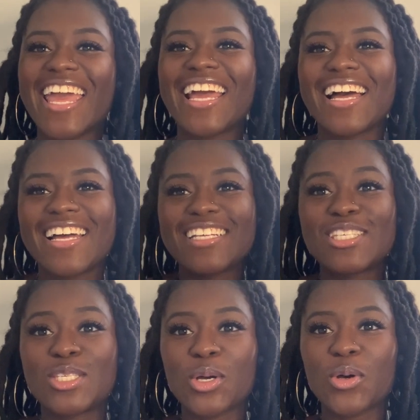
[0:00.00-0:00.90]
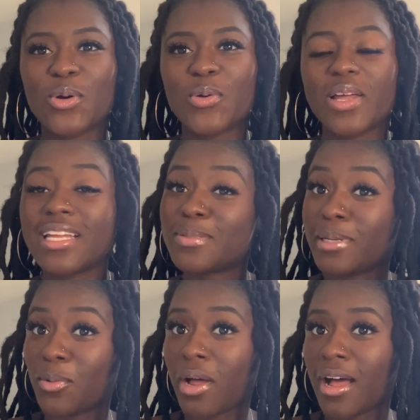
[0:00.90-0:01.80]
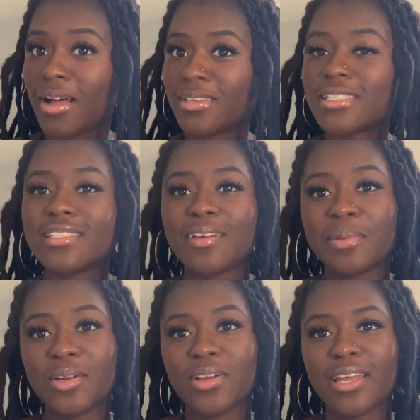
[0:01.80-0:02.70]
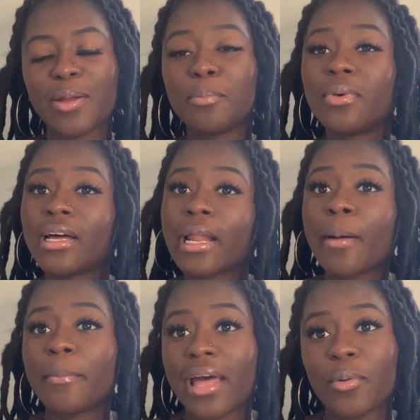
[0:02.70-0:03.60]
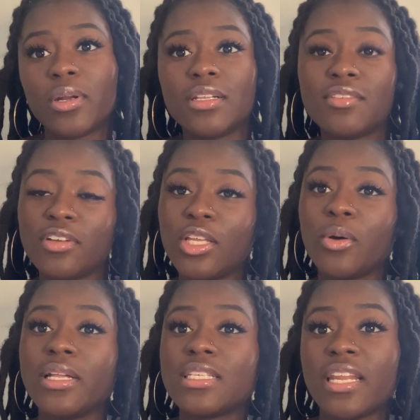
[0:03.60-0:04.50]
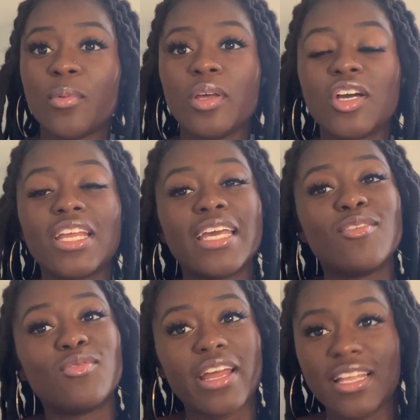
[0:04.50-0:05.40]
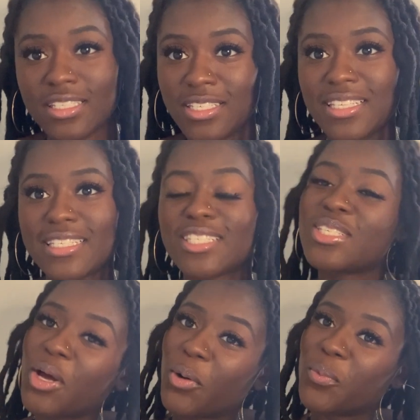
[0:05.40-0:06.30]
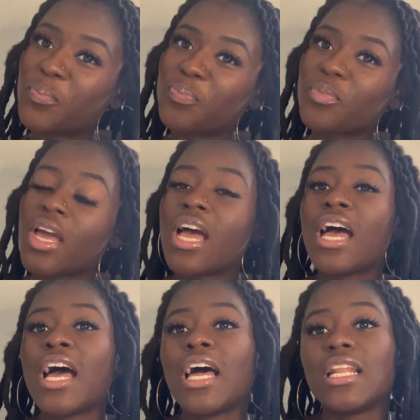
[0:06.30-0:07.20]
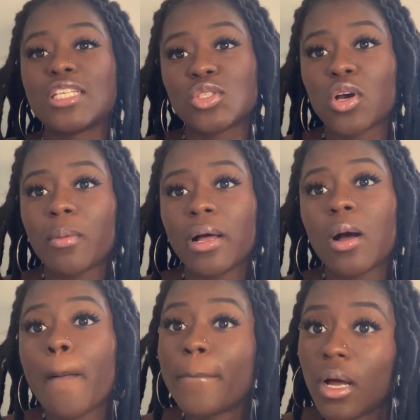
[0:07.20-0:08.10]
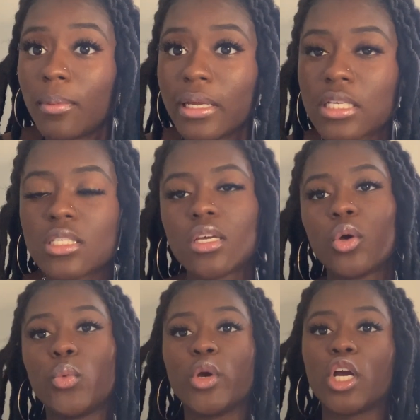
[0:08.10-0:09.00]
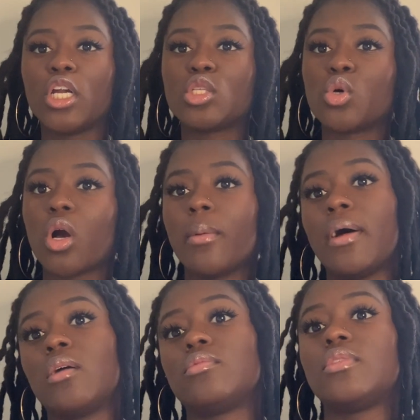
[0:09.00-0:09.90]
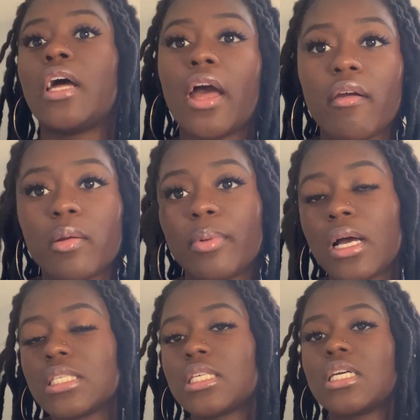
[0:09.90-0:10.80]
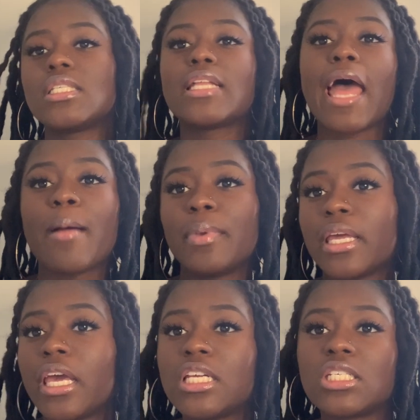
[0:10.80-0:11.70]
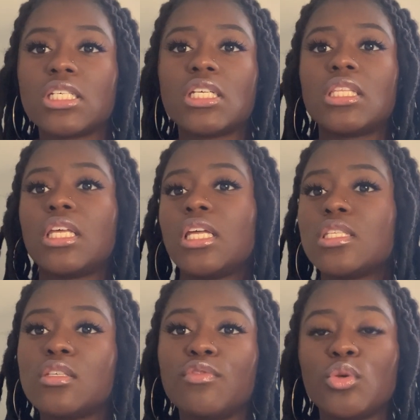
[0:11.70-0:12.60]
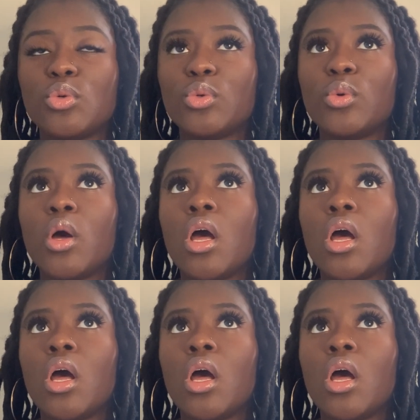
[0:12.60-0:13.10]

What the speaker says: guys, so it's been a while since I've been on here, but I'm back with another video and today we're going to get right into this. So let's talk about Publix. We're going to talk about the hiring process, the application, the interview,